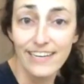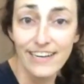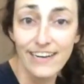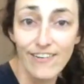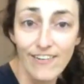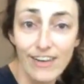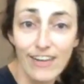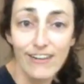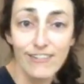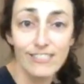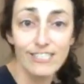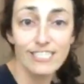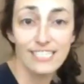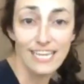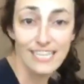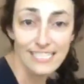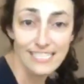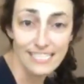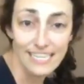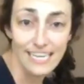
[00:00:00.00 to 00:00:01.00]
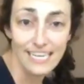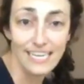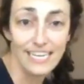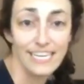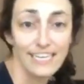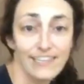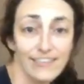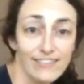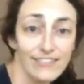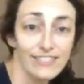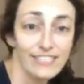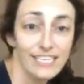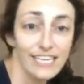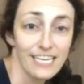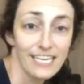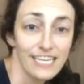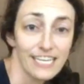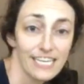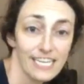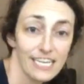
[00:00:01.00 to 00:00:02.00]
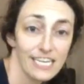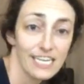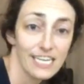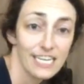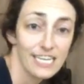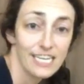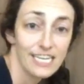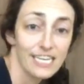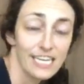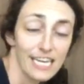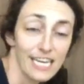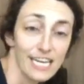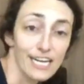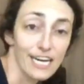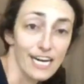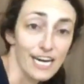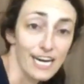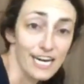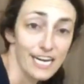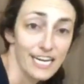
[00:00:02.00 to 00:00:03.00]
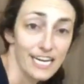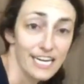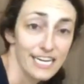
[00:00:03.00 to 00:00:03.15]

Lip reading: We don't just need to use here.